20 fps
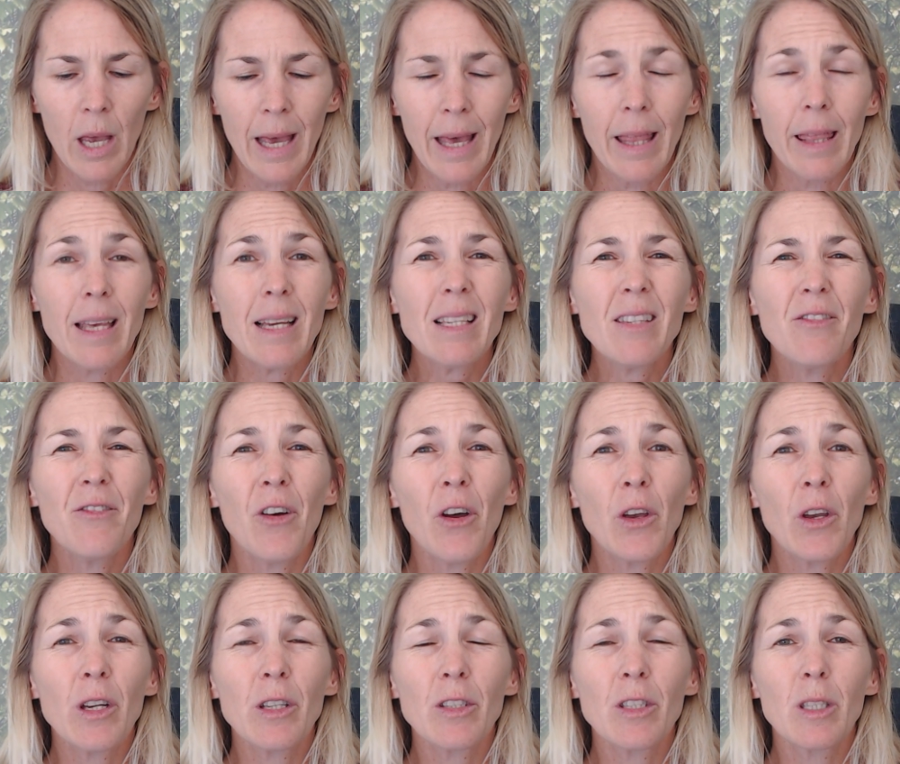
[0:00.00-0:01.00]
This
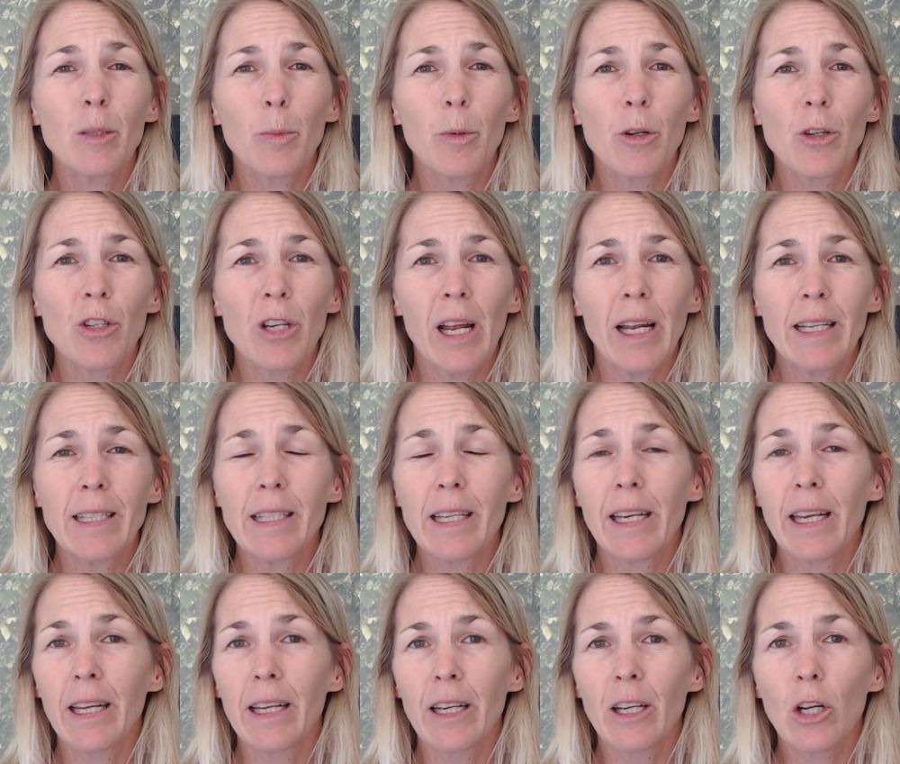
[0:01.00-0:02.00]
focus on spirituality
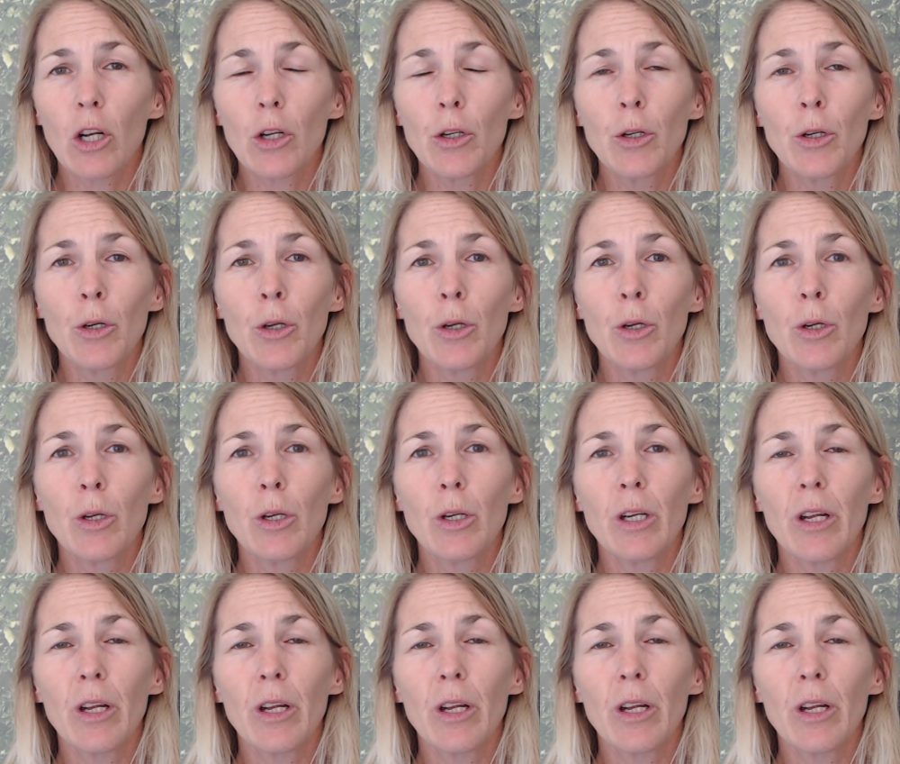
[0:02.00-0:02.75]
can include